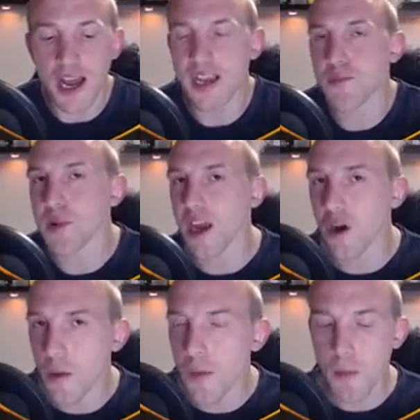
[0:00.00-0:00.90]
Let's bring a
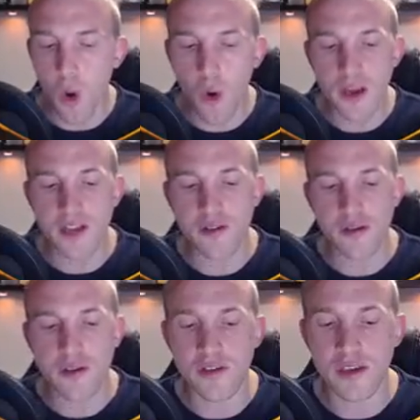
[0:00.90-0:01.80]
couple more in so
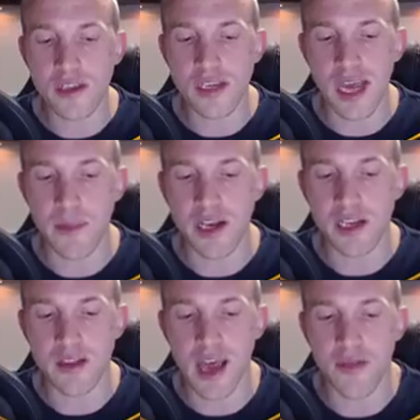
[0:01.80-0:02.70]
you can see the
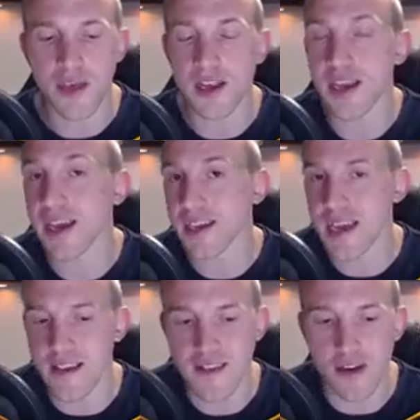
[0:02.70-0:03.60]
damage that the Giga
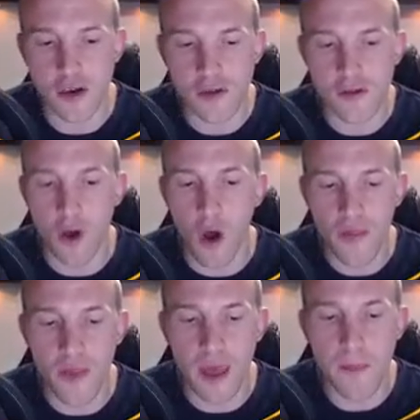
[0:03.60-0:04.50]
Tesla does
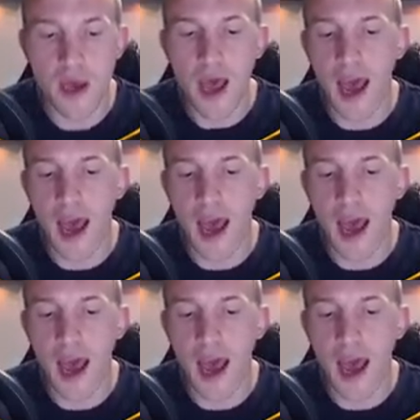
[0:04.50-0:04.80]
on them,